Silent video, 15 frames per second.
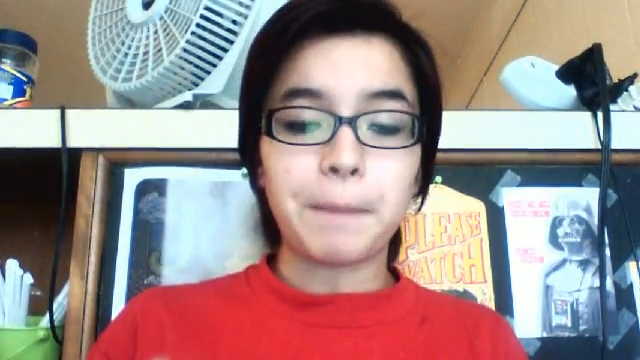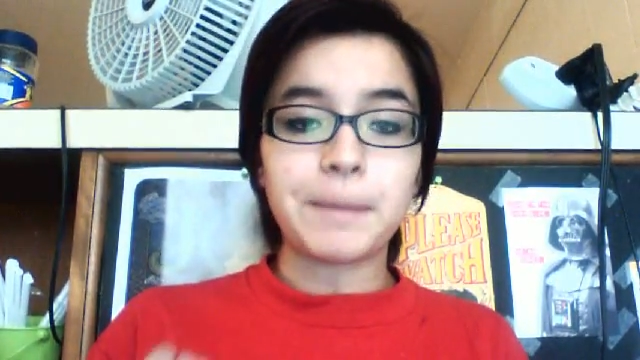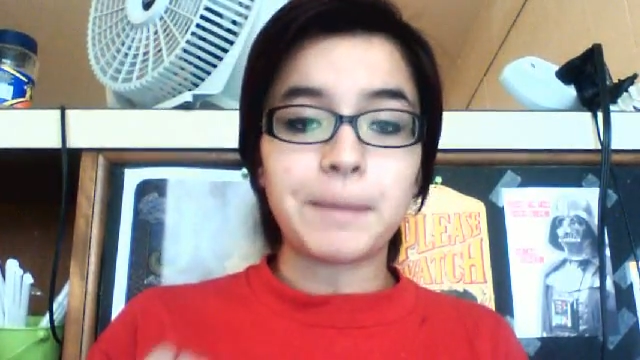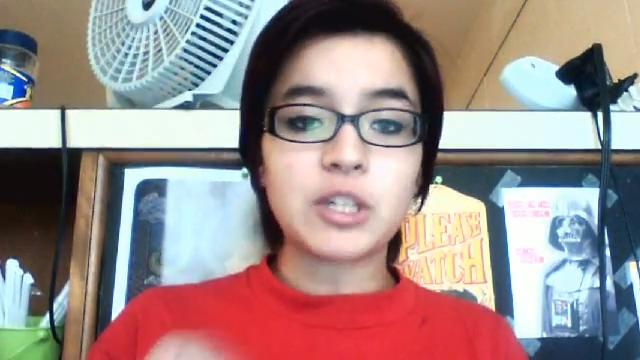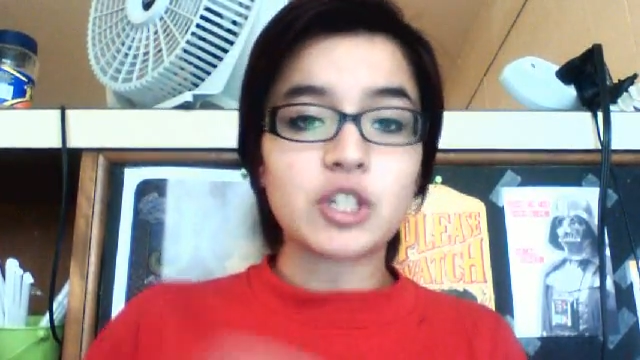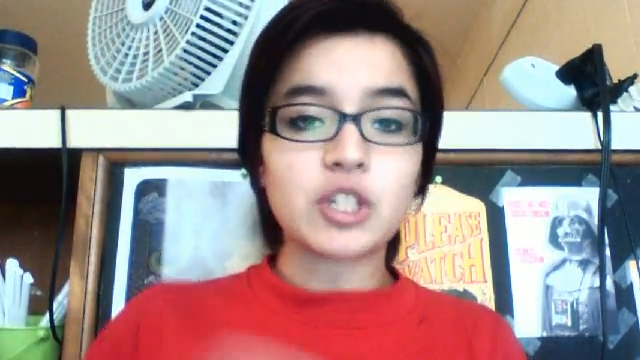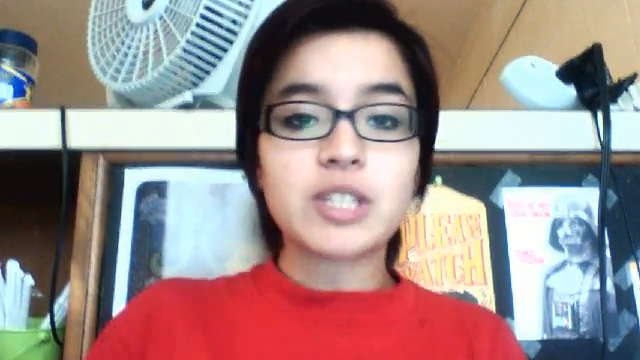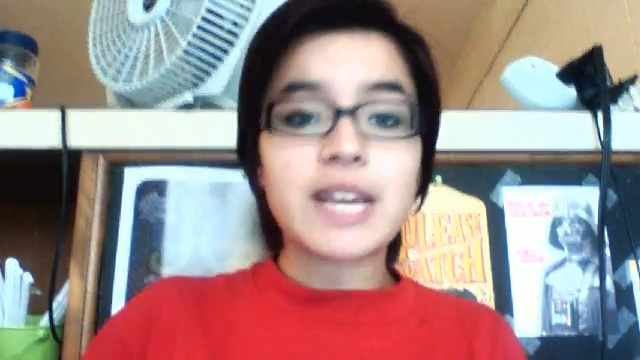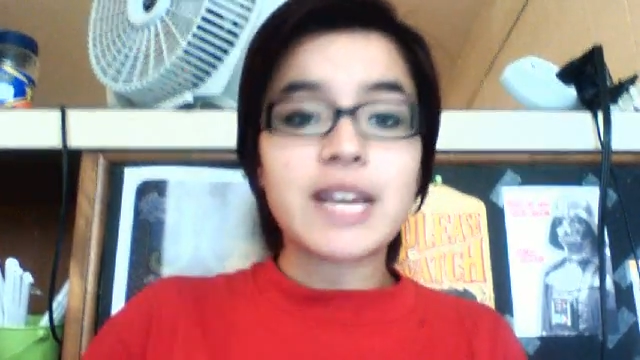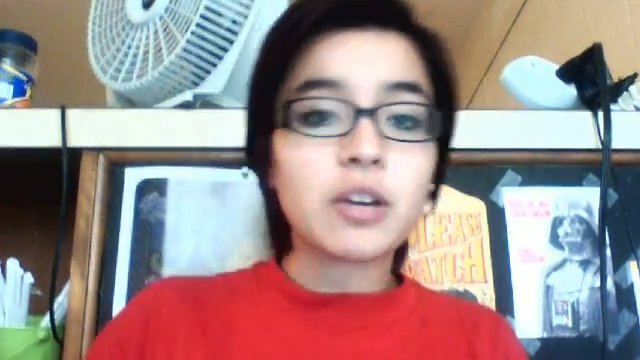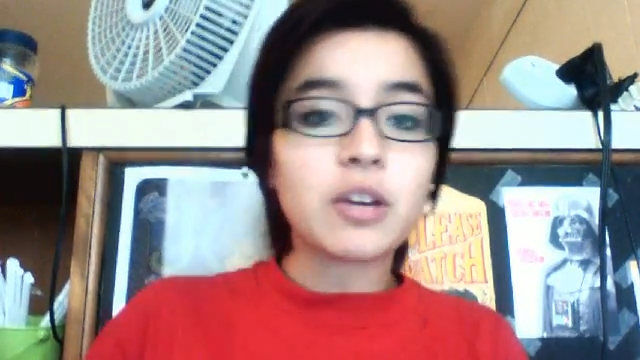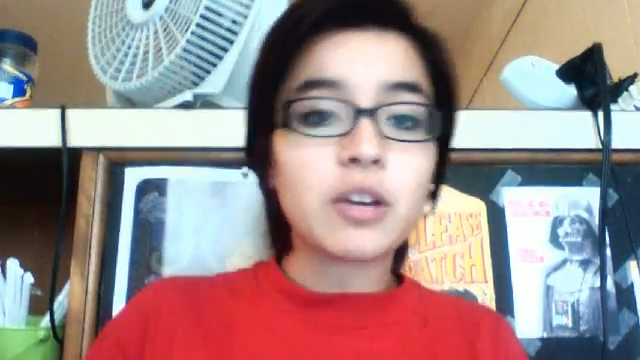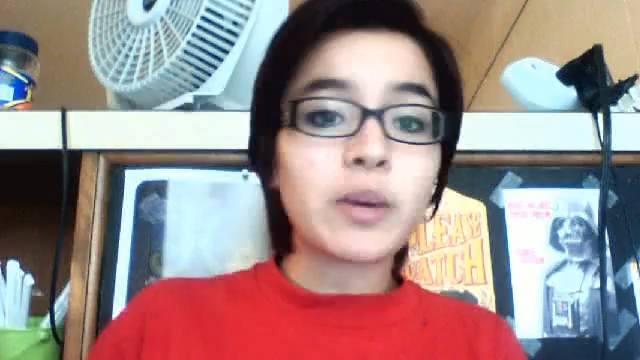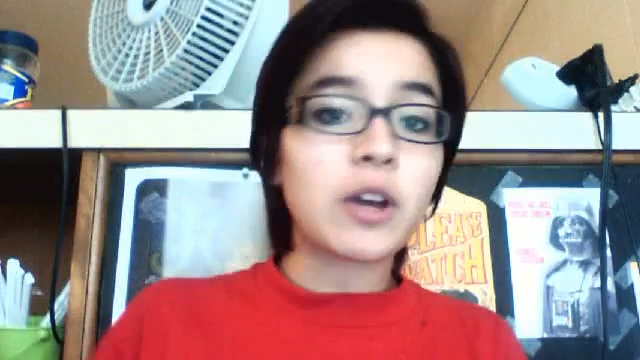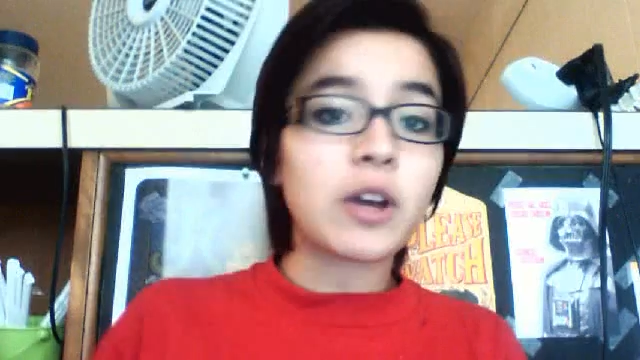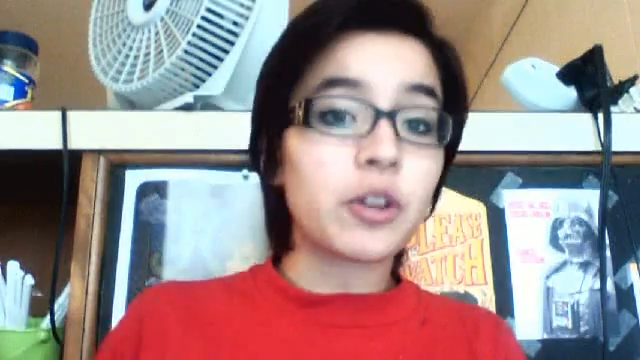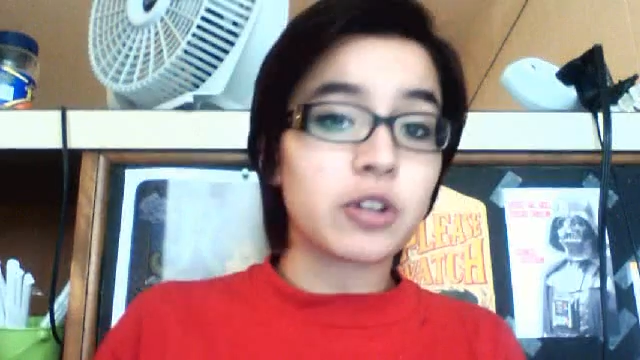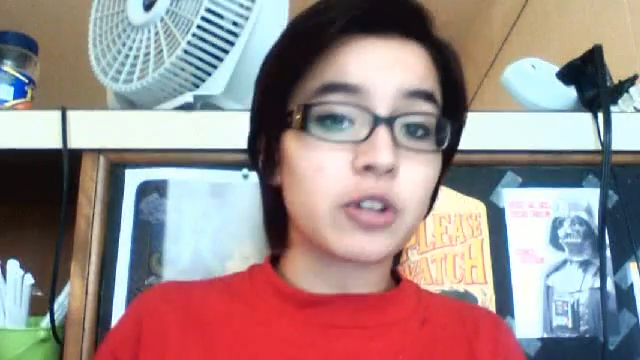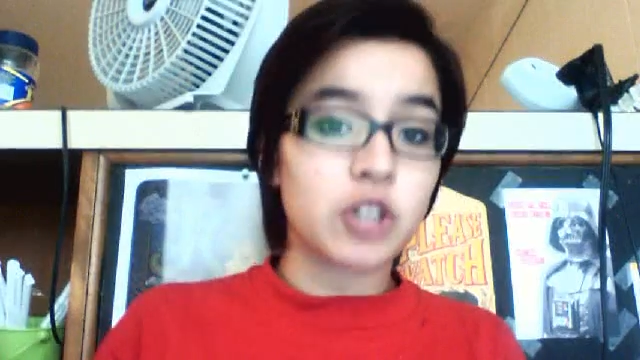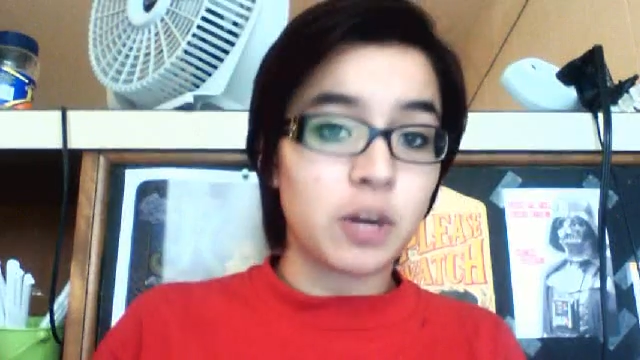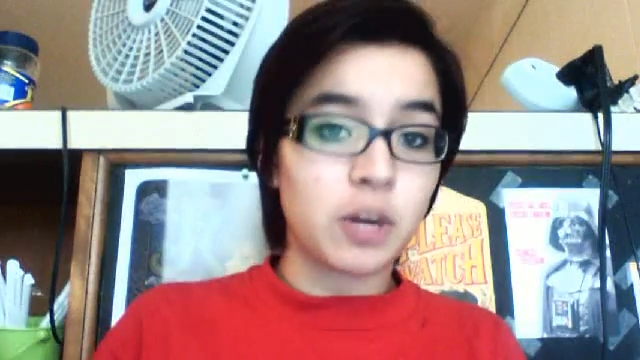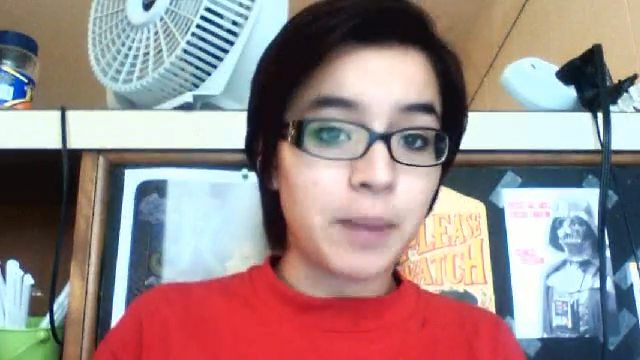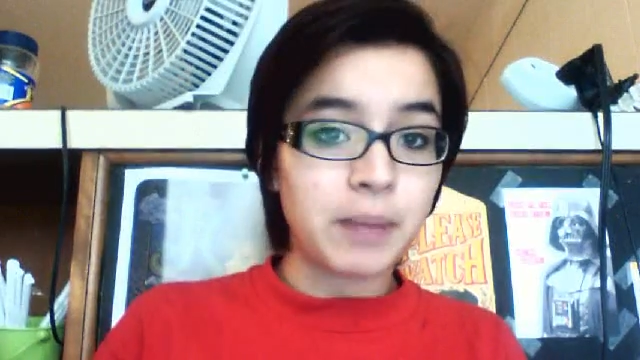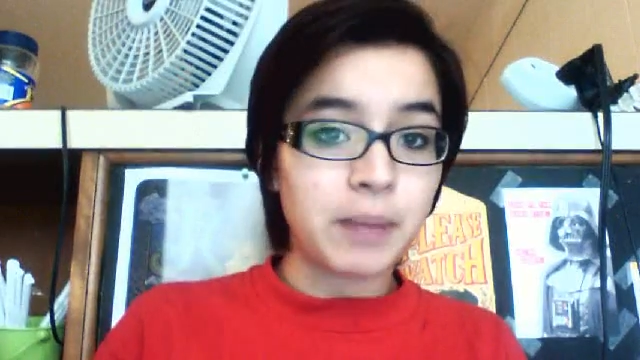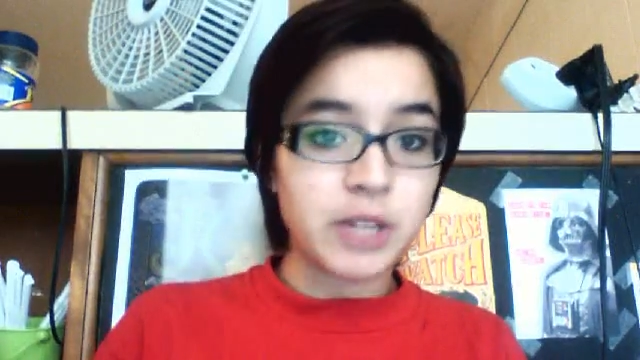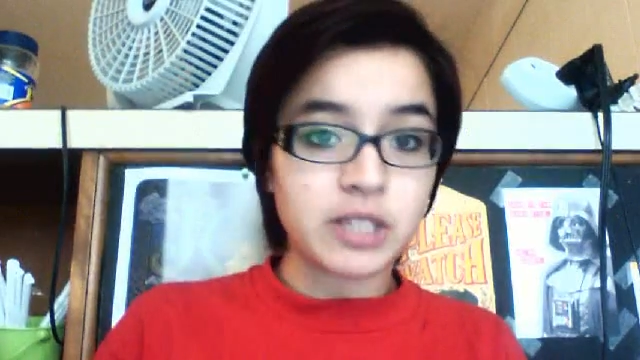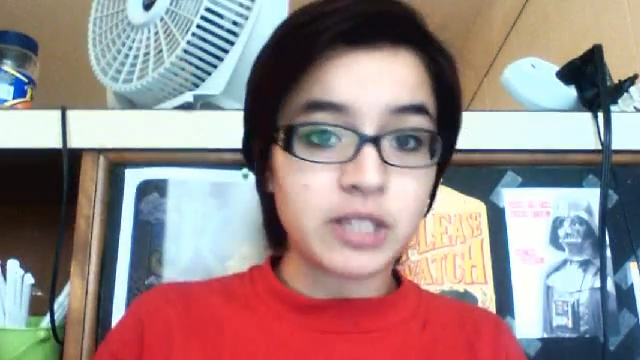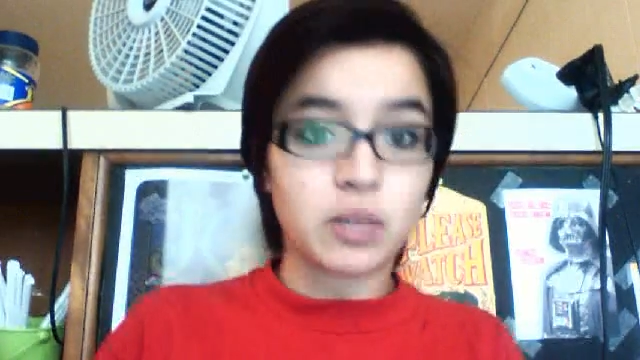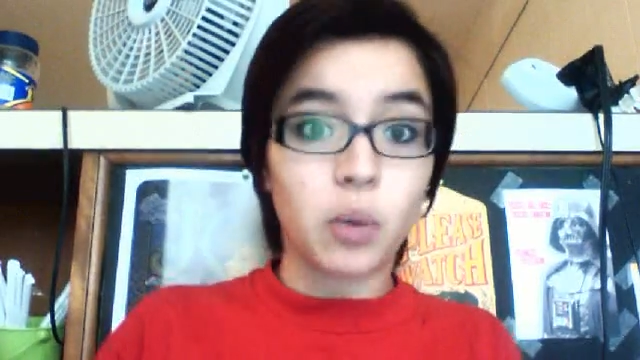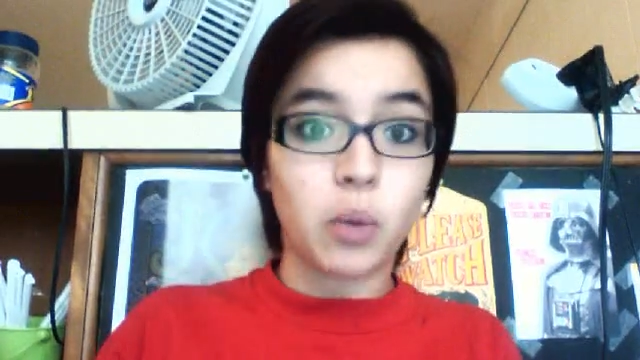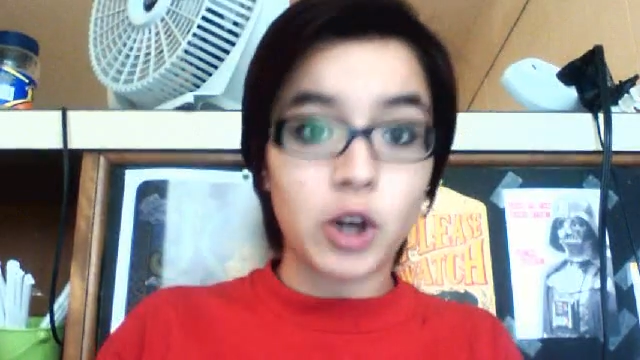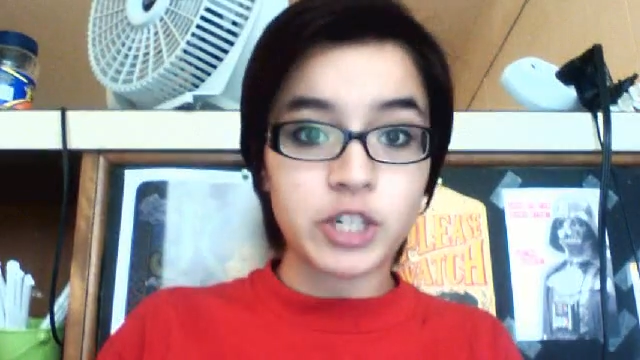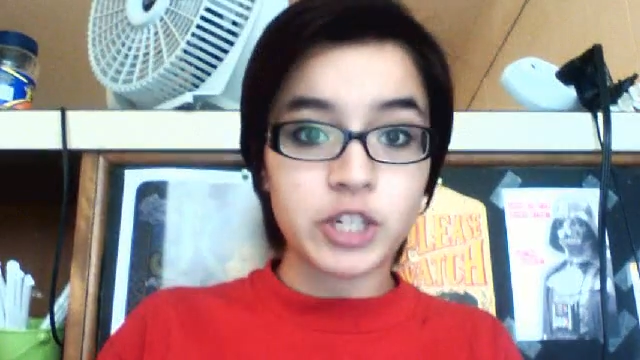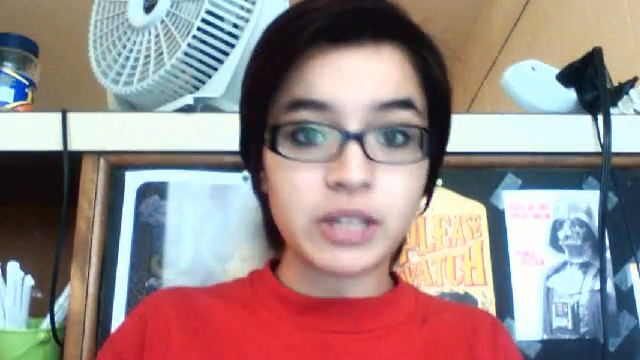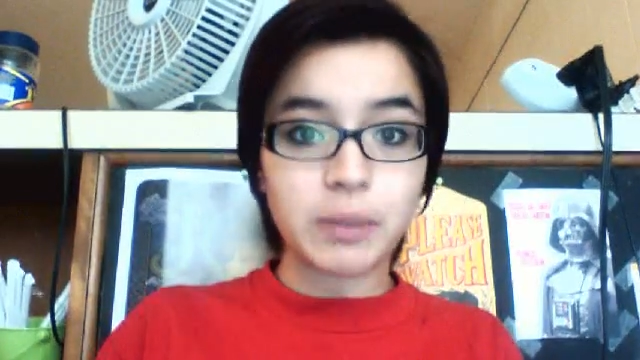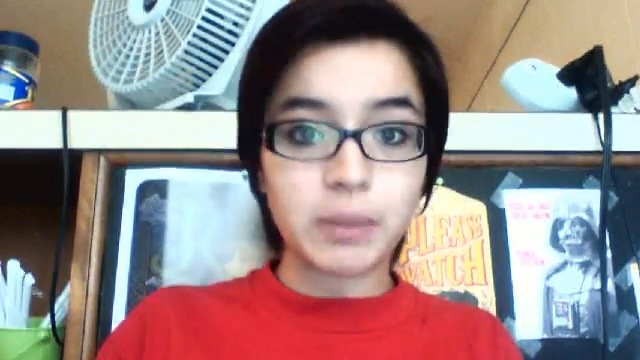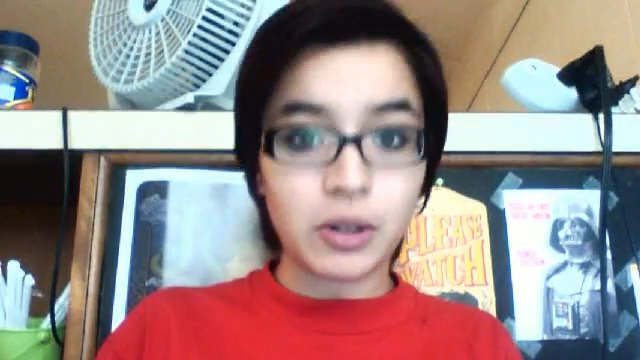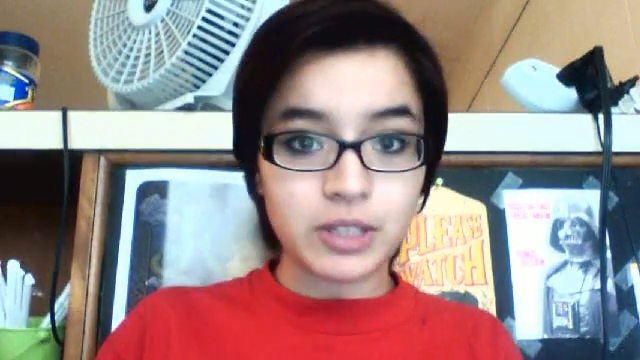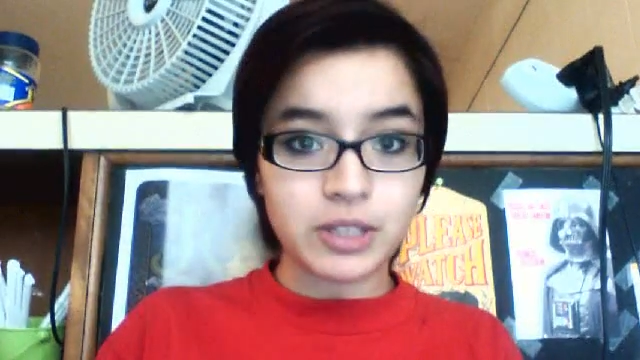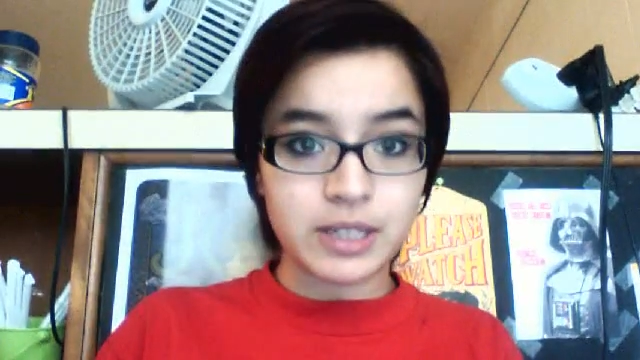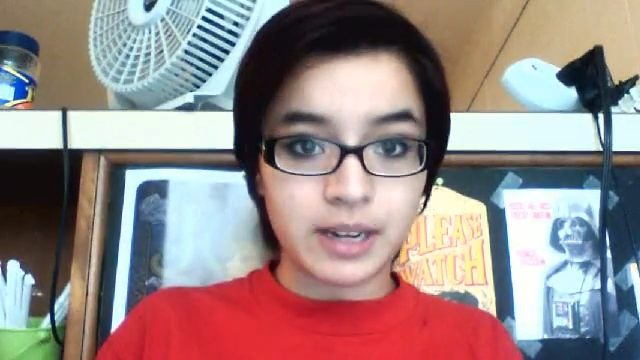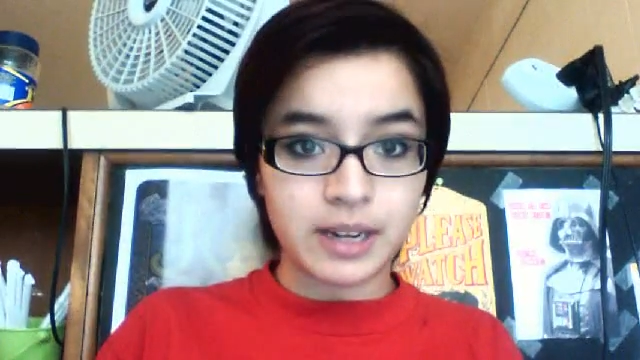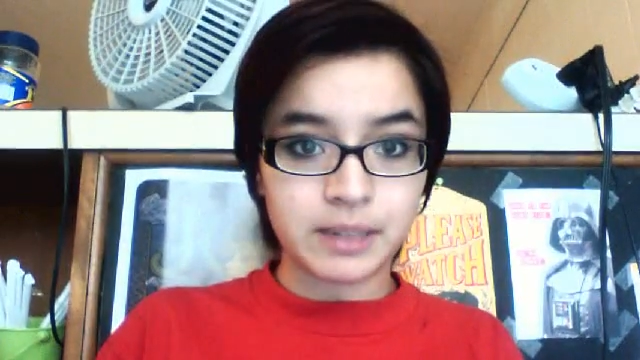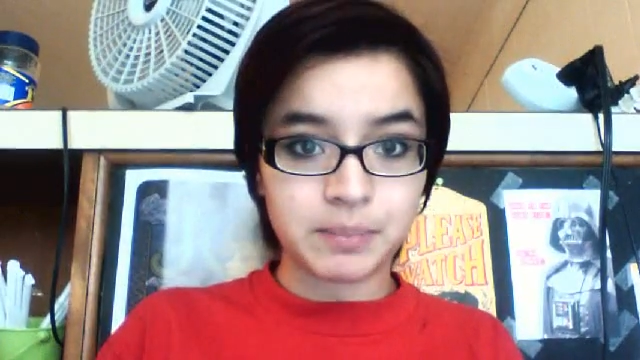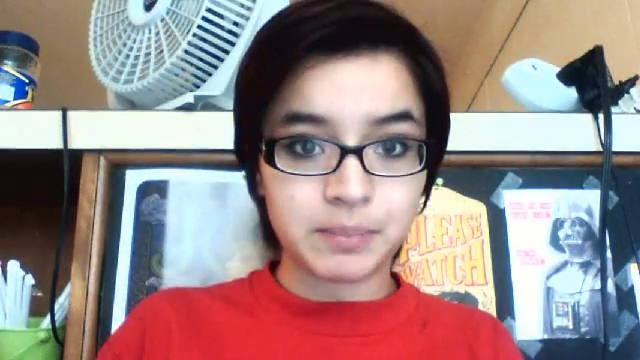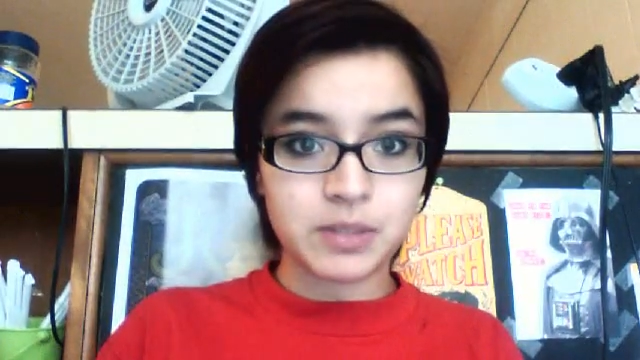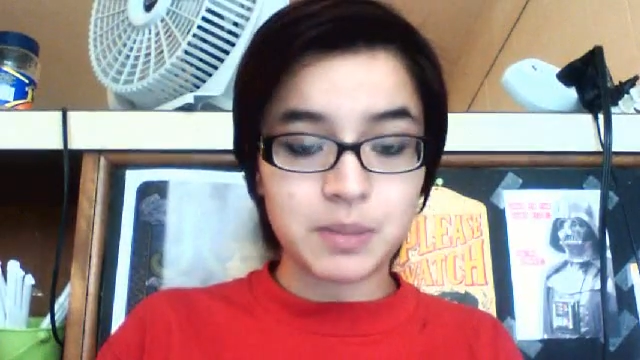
but just taking away all their sharp objects and watching them all the time